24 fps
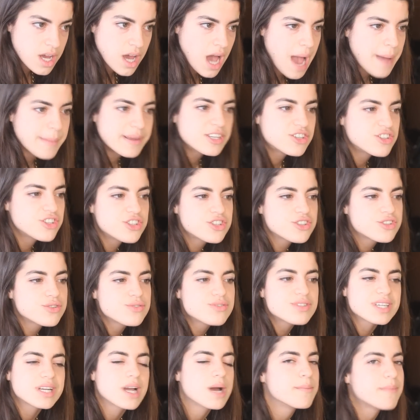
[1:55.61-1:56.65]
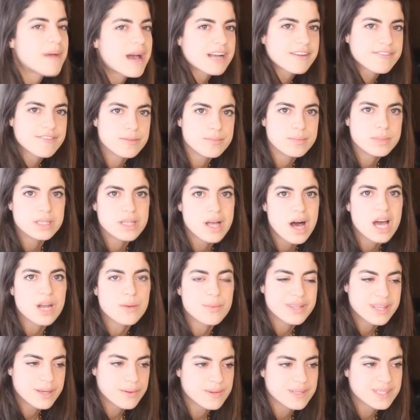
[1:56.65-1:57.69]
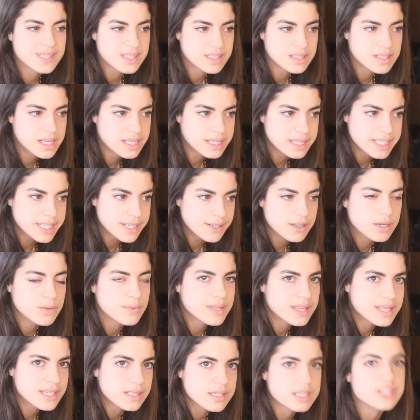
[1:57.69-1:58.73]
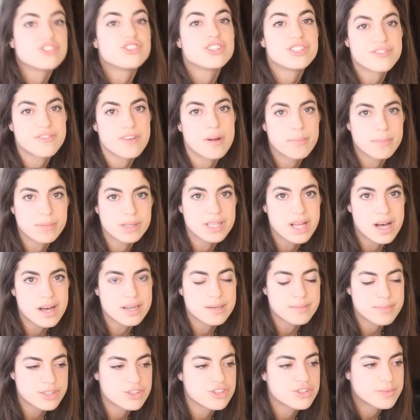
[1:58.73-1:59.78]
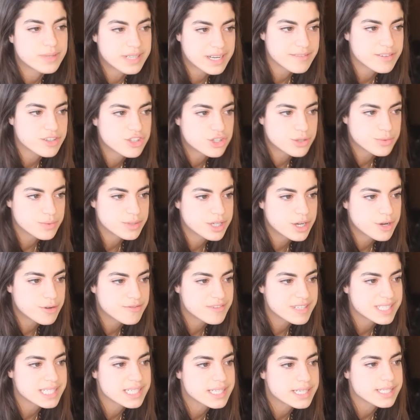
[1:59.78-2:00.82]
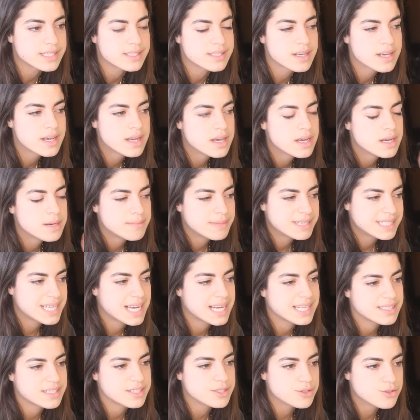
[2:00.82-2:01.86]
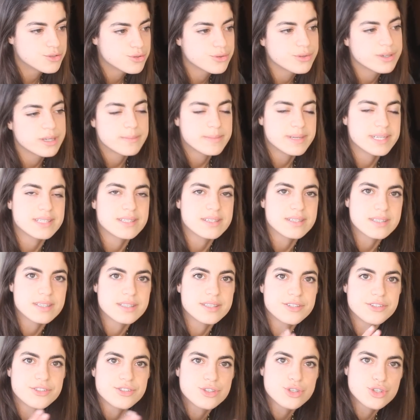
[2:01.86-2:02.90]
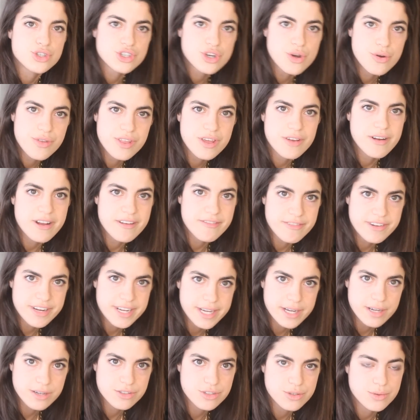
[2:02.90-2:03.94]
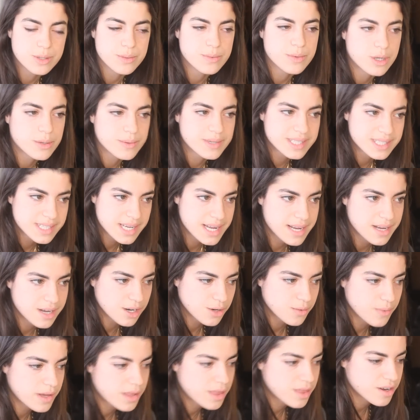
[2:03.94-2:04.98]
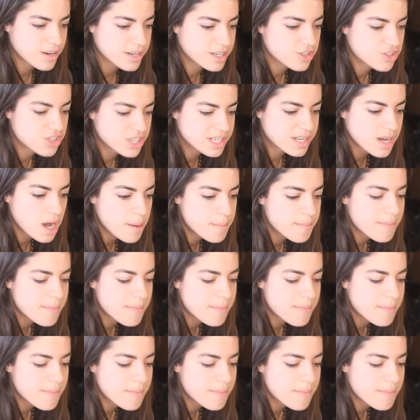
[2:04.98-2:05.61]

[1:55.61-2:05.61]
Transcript: I mean, she just used to come back from Milan when they were still on Lira because she's from Milan, but she, whenever she would go visit because my dad's in the jewelry business and there's a show there every year, so he would always take her with her and she'd come